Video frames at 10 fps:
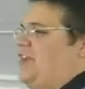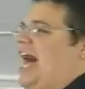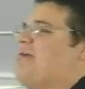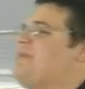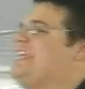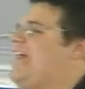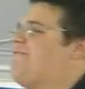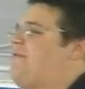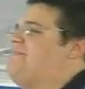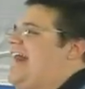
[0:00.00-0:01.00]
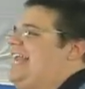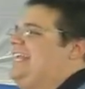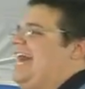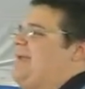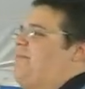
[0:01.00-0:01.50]
So how do we get from
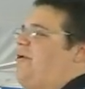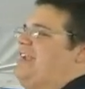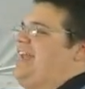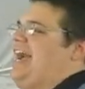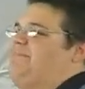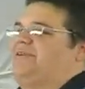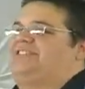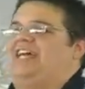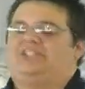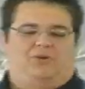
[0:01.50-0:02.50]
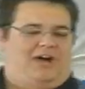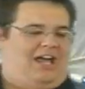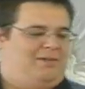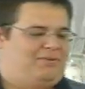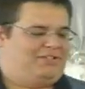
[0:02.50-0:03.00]
99.9% to
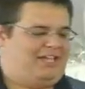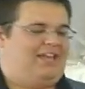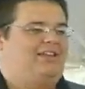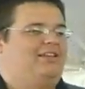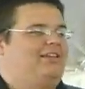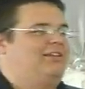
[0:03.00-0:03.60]
100%?